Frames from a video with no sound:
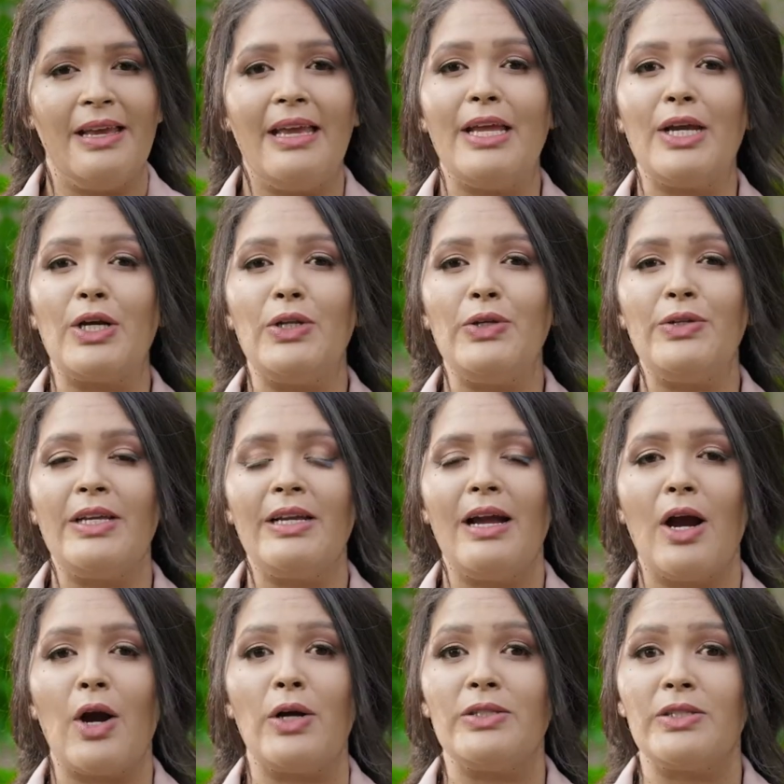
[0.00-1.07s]
including a
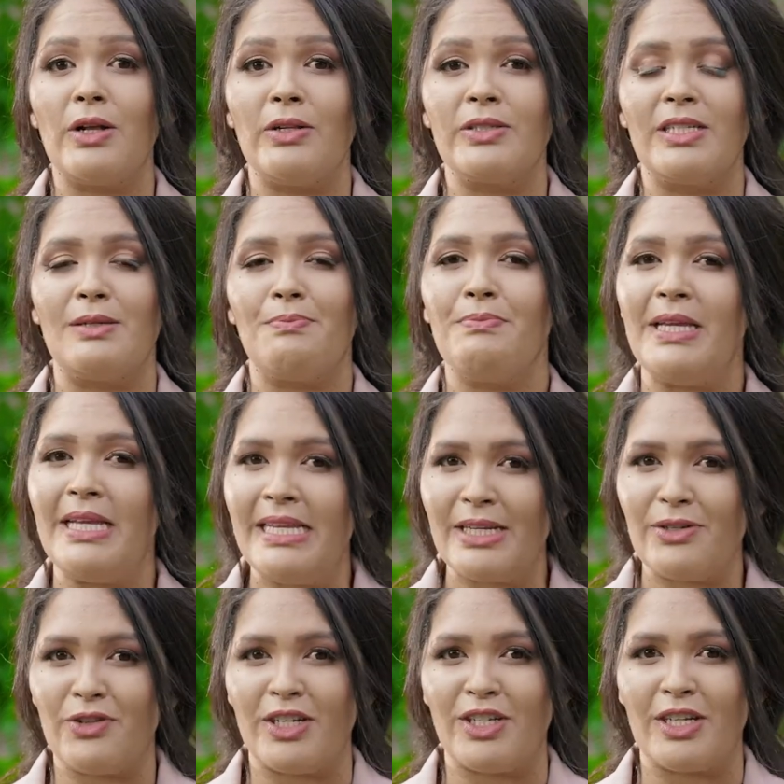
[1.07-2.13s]
consultant
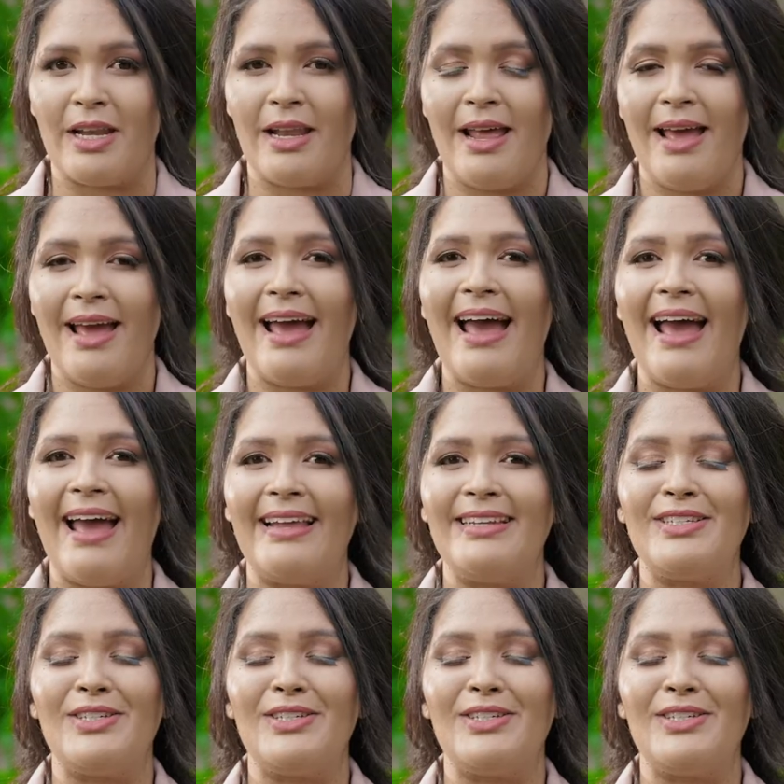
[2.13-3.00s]
pediatrician and